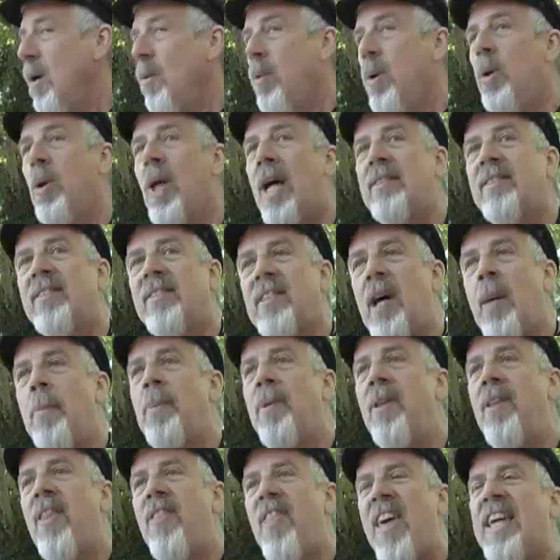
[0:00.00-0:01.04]
We will have
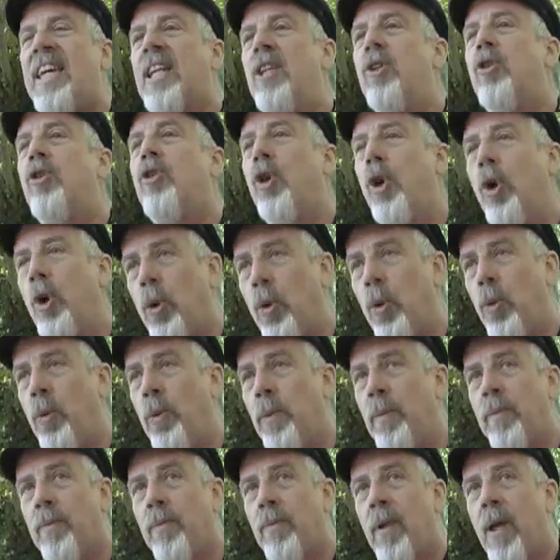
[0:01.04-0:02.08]
something that they can do.
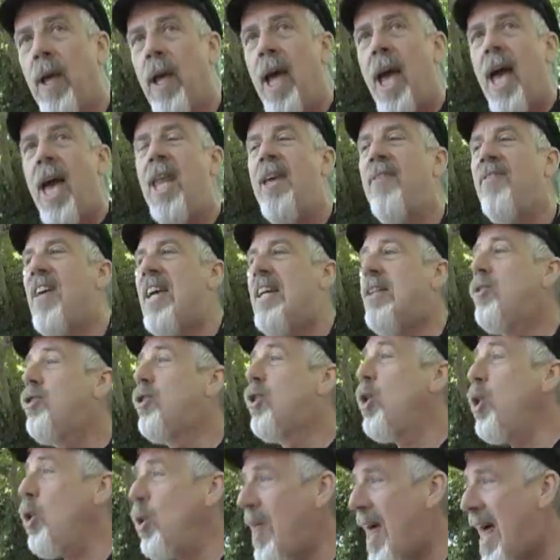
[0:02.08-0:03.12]
And if they
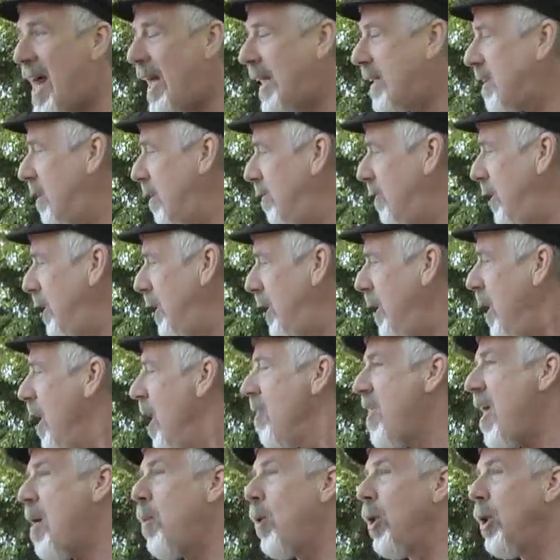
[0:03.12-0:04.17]
do that activity,
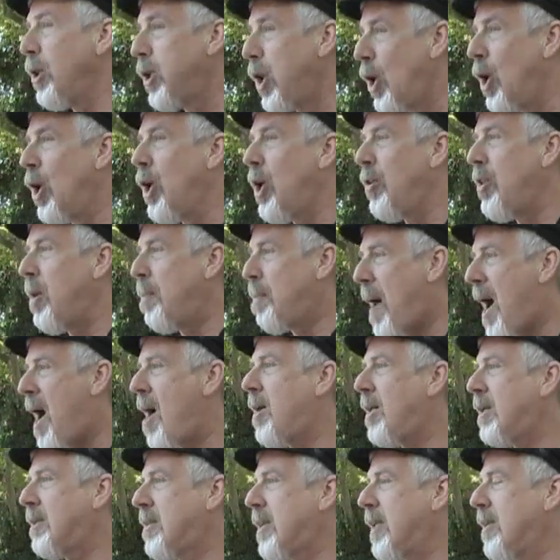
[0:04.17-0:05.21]
they will learn the
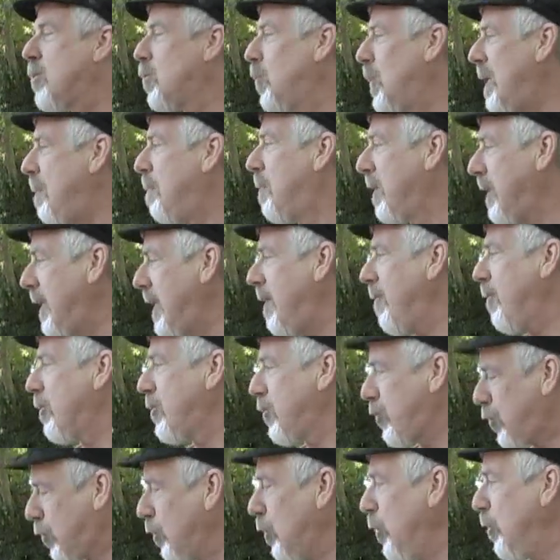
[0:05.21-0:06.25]
politics we believe is
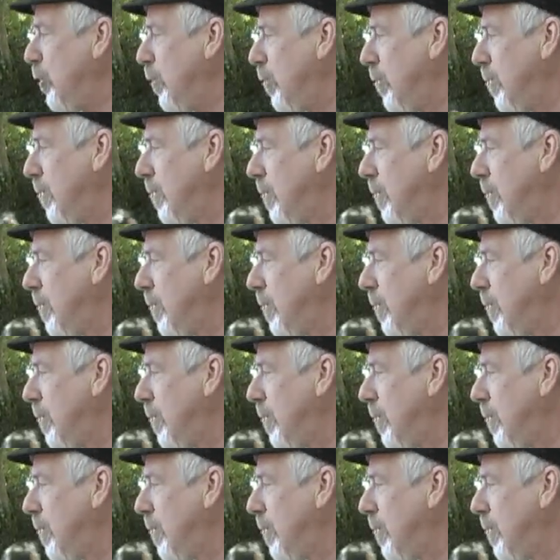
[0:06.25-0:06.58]
true.